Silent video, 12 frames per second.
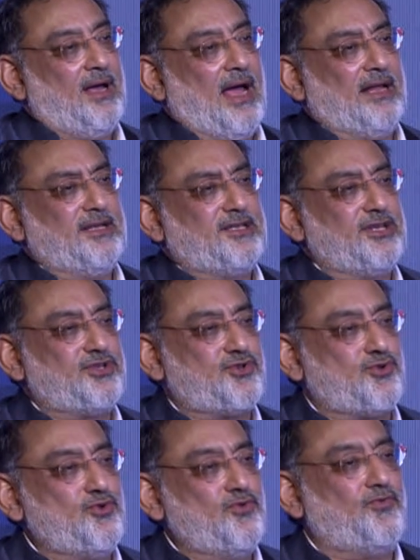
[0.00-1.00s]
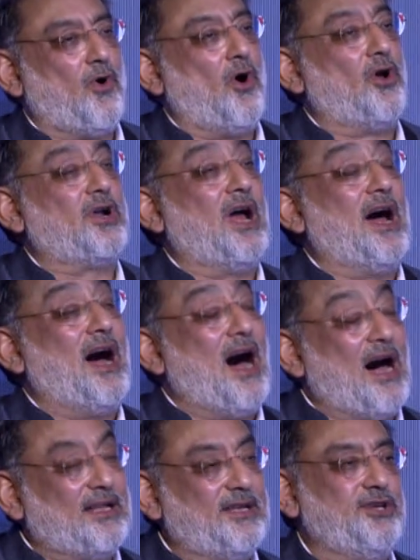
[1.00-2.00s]
And this is true for
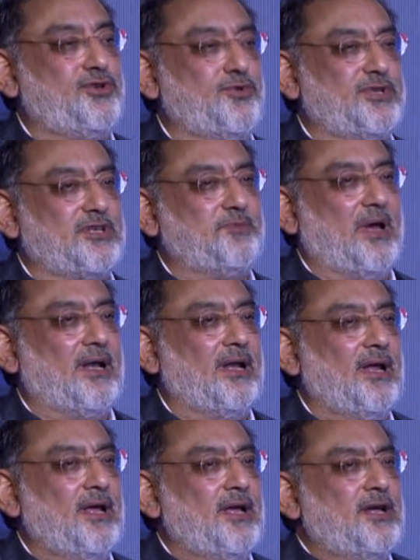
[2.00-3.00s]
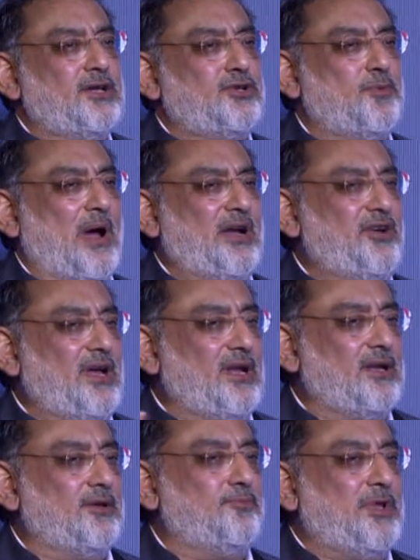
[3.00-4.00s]
other issues as well. So
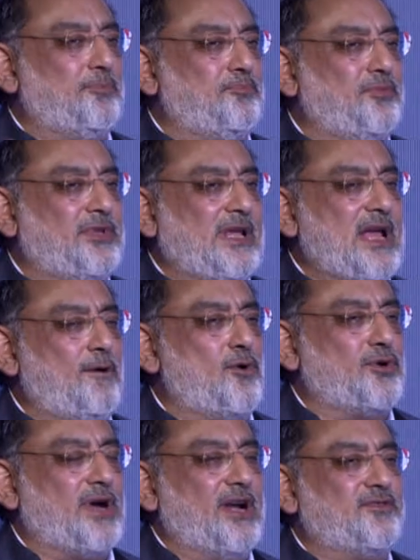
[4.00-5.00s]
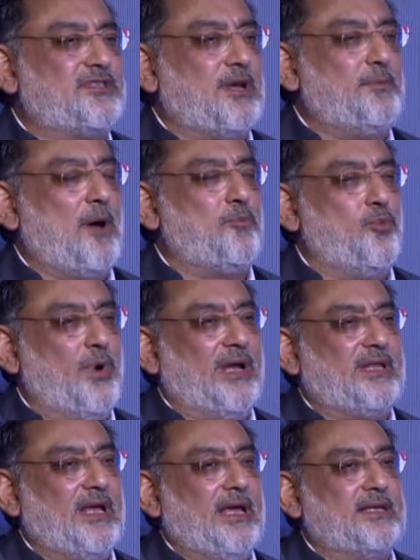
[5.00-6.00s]
the thing I want to kind of sum up
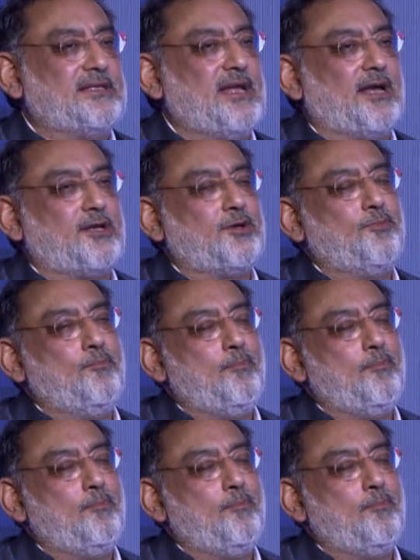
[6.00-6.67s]
with is that